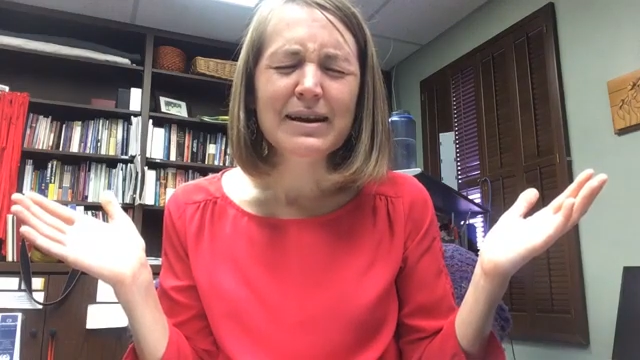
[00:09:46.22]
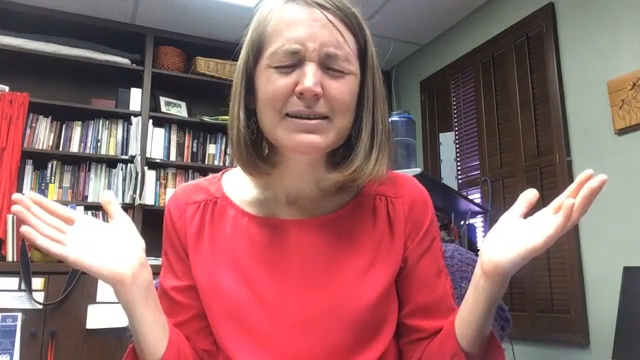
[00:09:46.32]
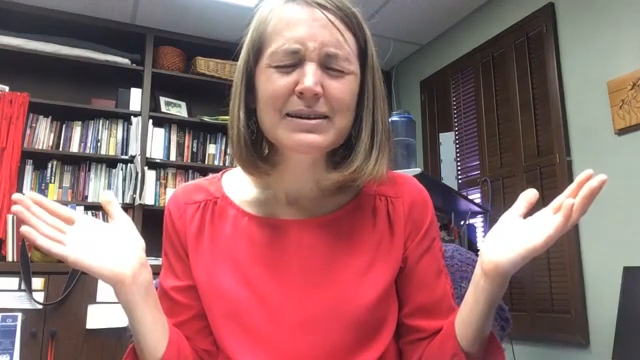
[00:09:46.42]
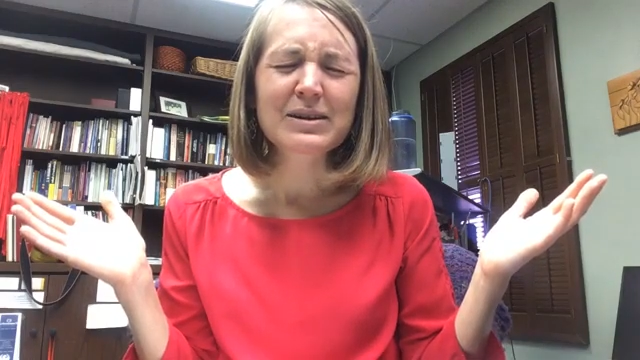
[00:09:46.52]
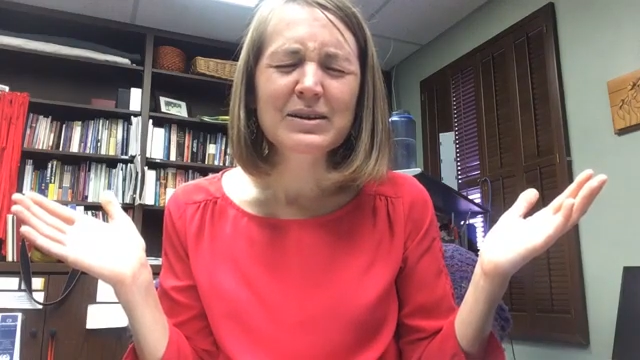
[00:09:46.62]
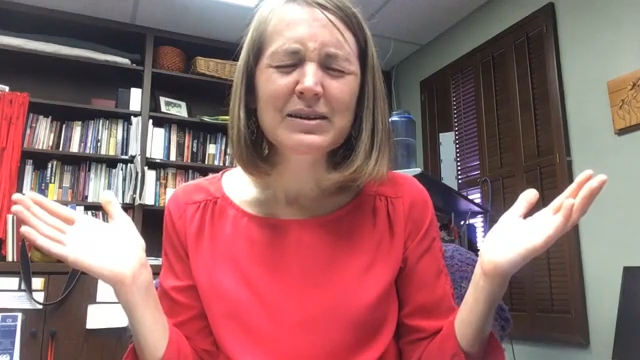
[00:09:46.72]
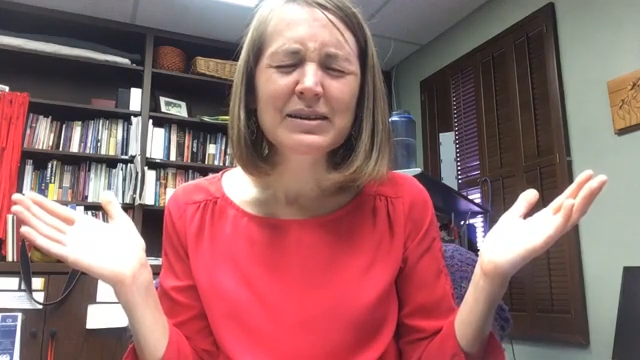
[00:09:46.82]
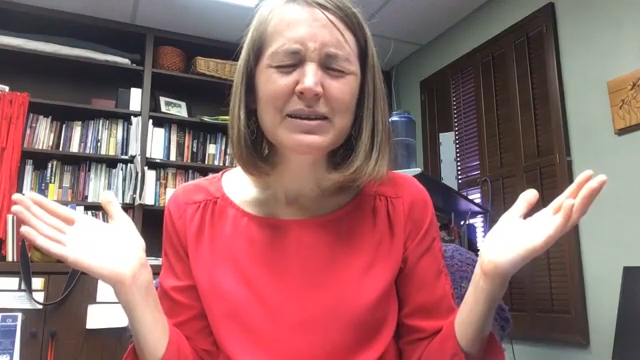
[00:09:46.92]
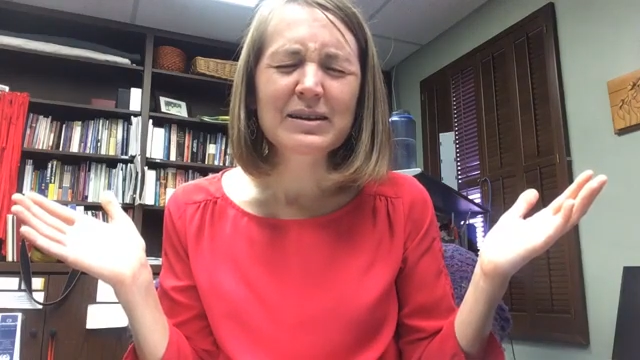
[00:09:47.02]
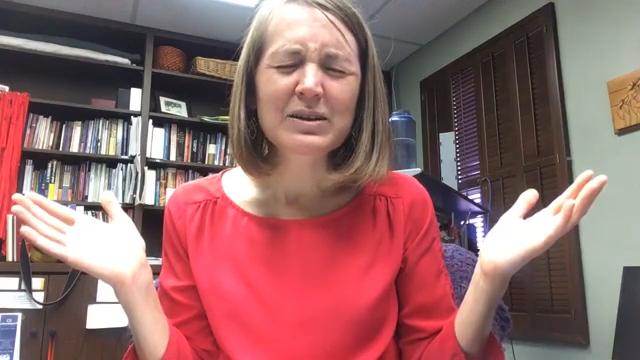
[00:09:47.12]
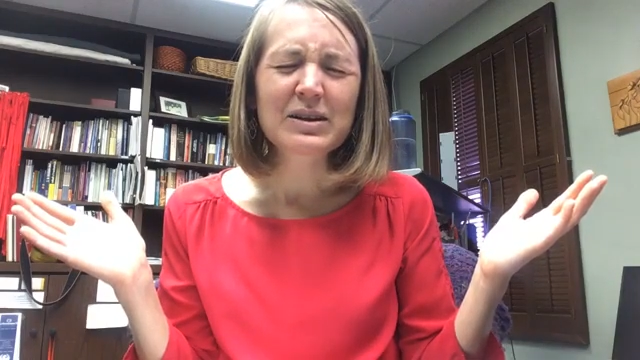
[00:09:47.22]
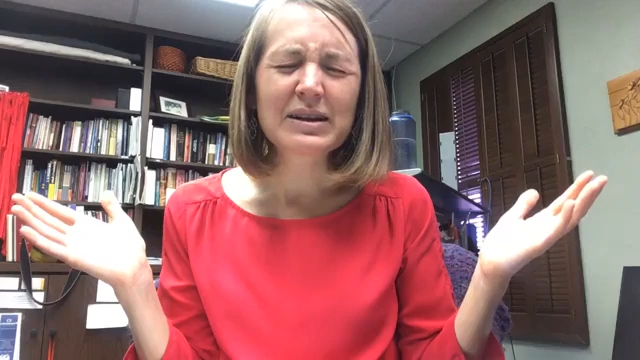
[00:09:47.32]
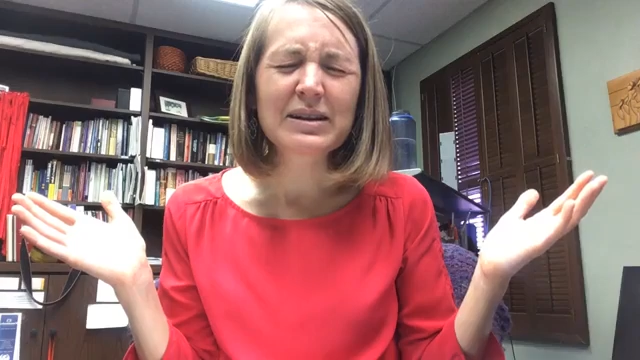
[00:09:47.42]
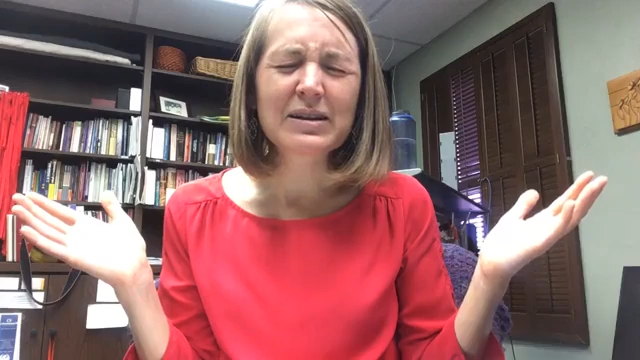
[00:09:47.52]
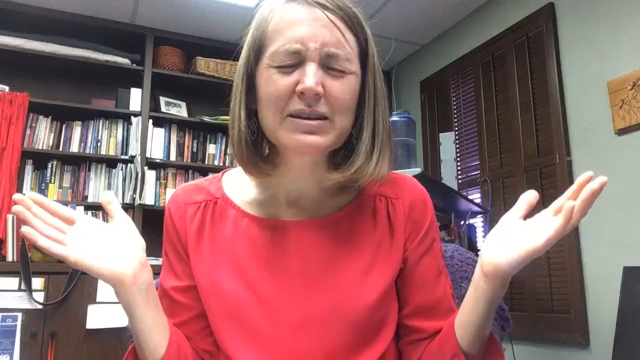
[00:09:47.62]
God,
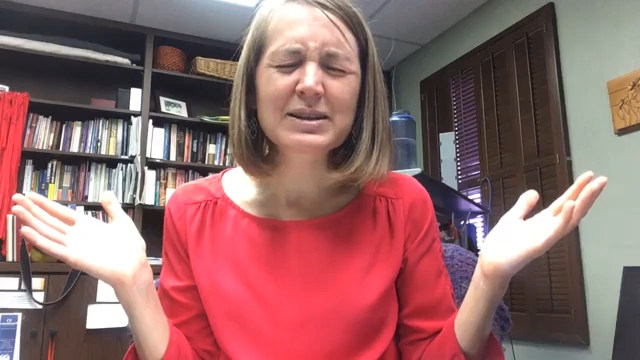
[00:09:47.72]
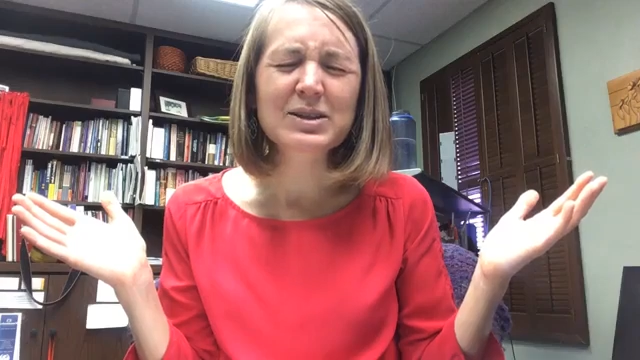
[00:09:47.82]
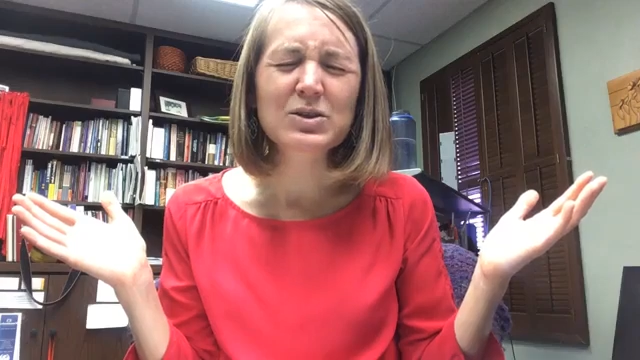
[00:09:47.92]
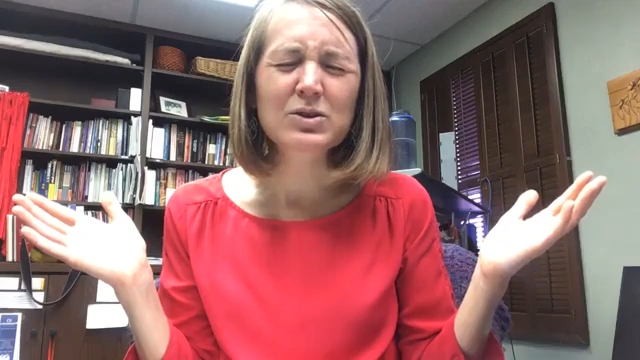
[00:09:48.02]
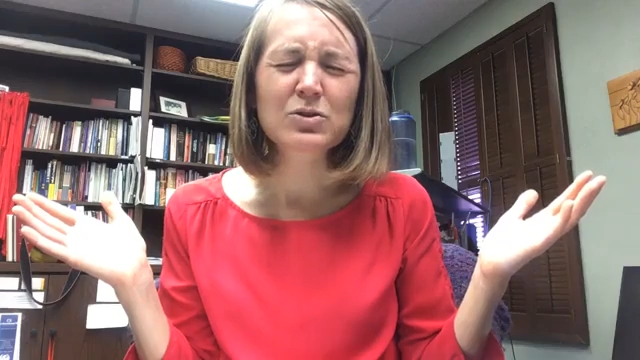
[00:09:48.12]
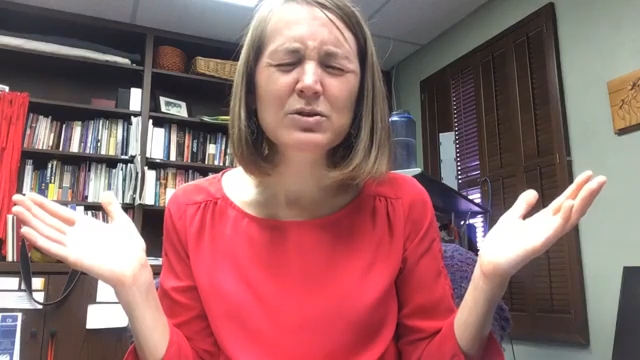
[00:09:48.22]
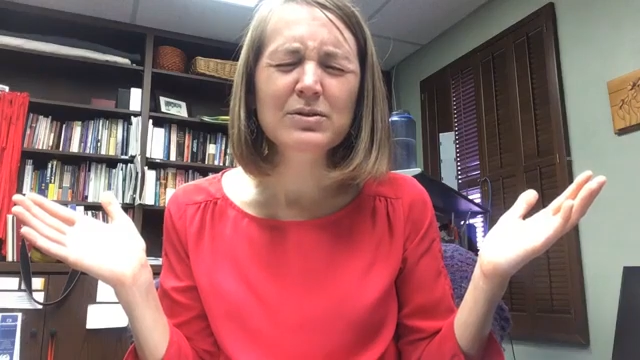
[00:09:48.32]
in this